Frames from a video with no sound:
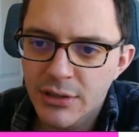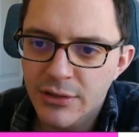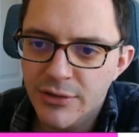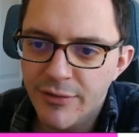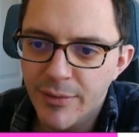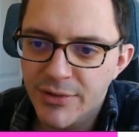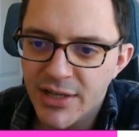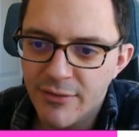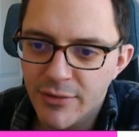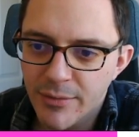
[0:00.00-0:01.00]
So if I want to
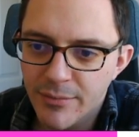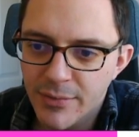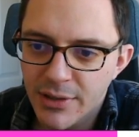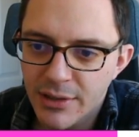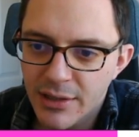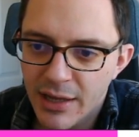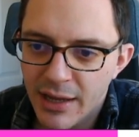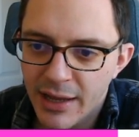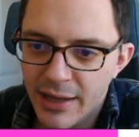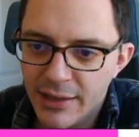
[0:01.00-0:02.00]
get from
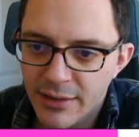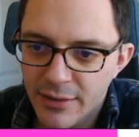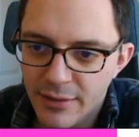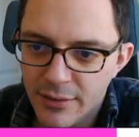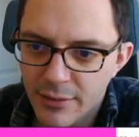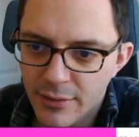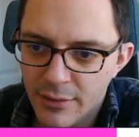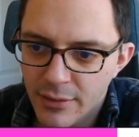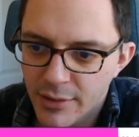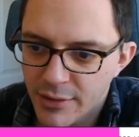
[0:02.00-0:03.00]
A
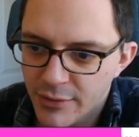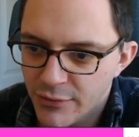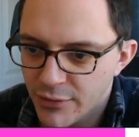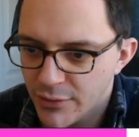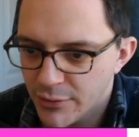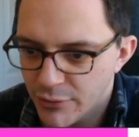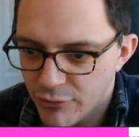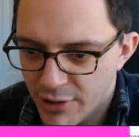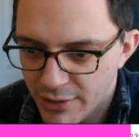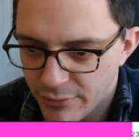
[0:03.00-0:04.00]
to
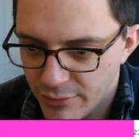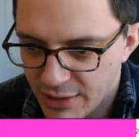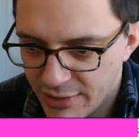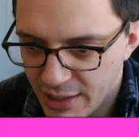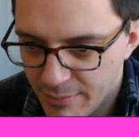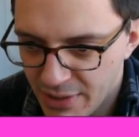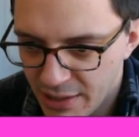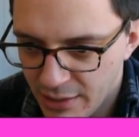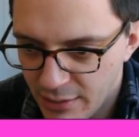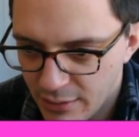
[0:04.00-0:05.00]
triangle down here
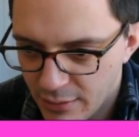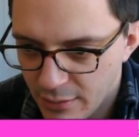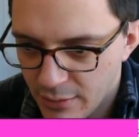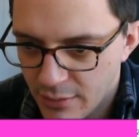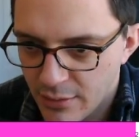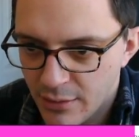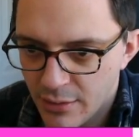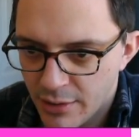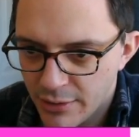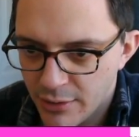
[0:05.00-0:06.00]
B,
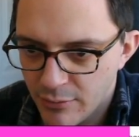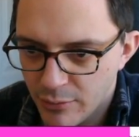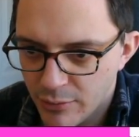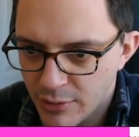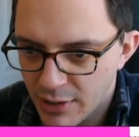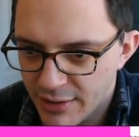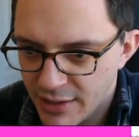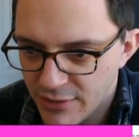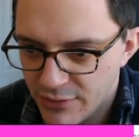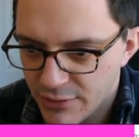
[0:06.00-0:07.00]
I could walk like
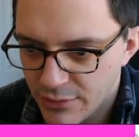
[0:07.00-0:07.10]
this.